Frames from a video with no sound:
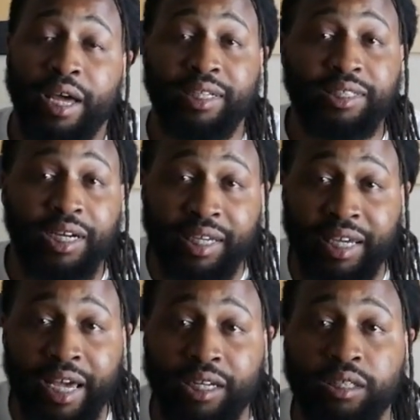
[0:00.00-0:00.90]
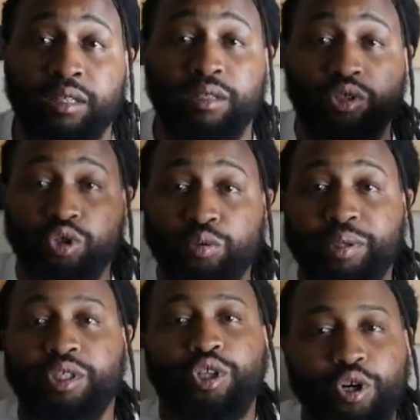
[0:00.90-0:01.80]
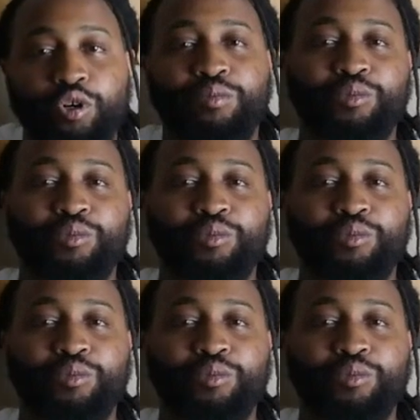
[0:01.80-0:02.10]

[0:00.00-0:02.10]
And Chucky had the super dope